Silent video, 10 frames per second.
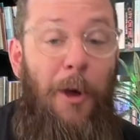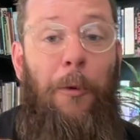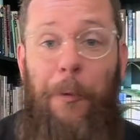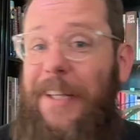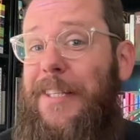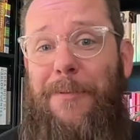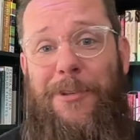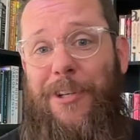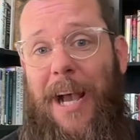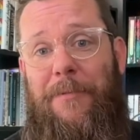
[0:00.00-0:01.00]
Winsome's
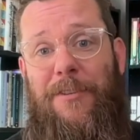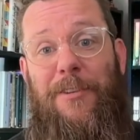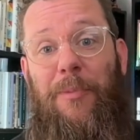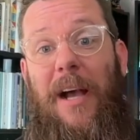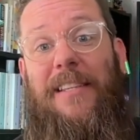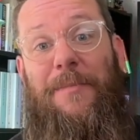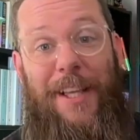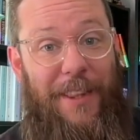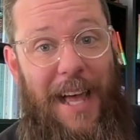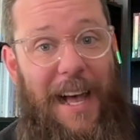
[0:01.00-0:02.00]
chapter surprised me a
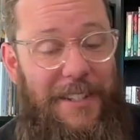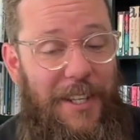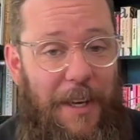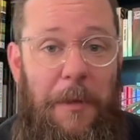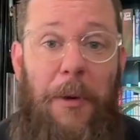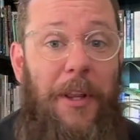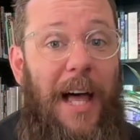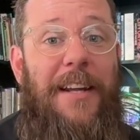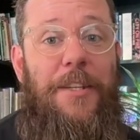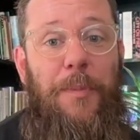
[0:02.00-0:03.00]
lot. There are a
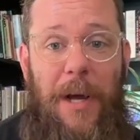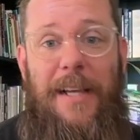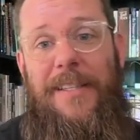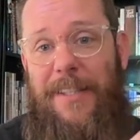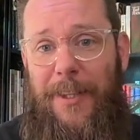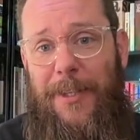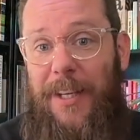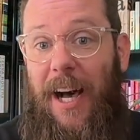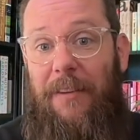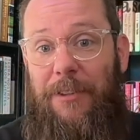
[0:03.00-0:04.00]
lot of surprises in this
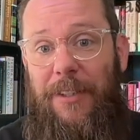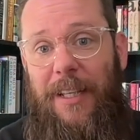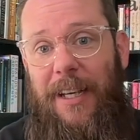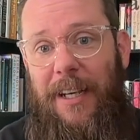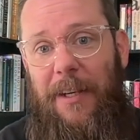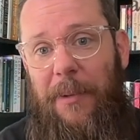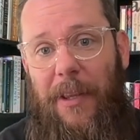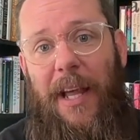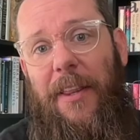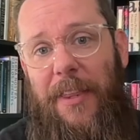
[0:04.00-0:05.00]
novel, a
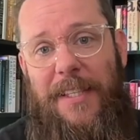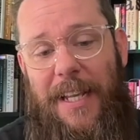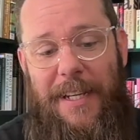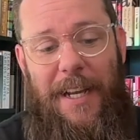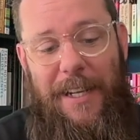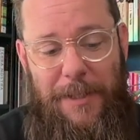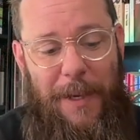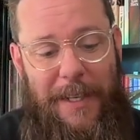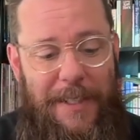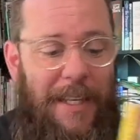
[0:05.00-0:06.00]
lot of things I did not
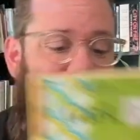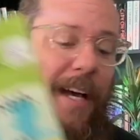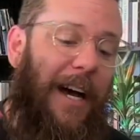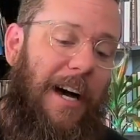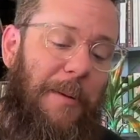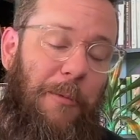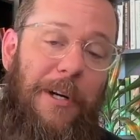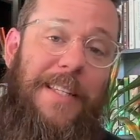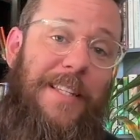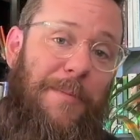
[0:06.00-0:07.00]
expect.
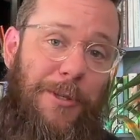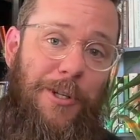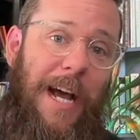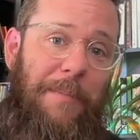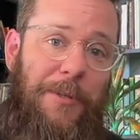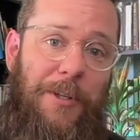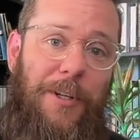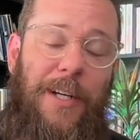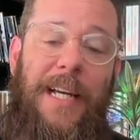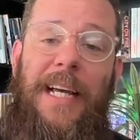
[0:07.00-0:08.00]
Winsome's
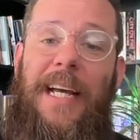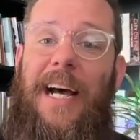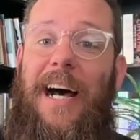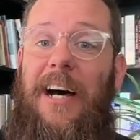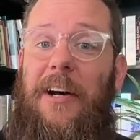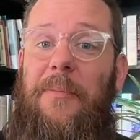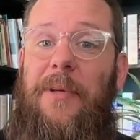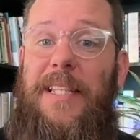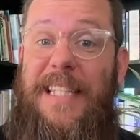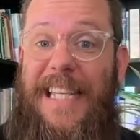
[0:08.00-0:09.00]
chapter
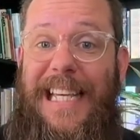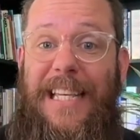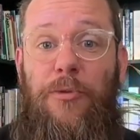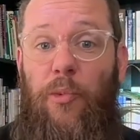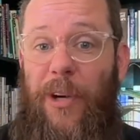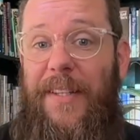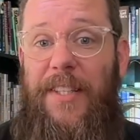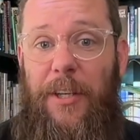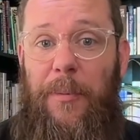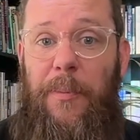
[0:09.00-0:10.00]
sees
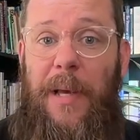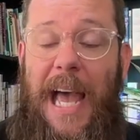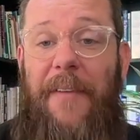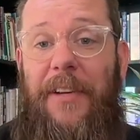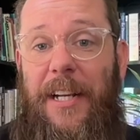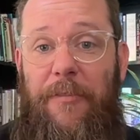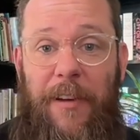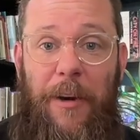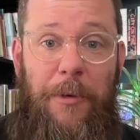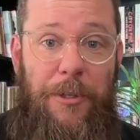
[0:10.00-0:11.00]
Winsome having an
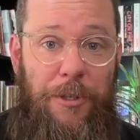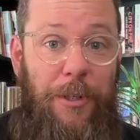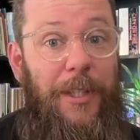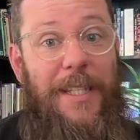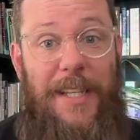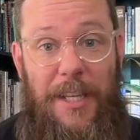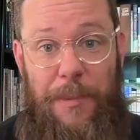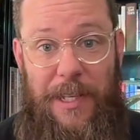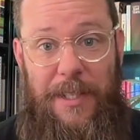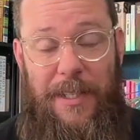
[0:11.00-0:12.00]
affair with Shirley's husband.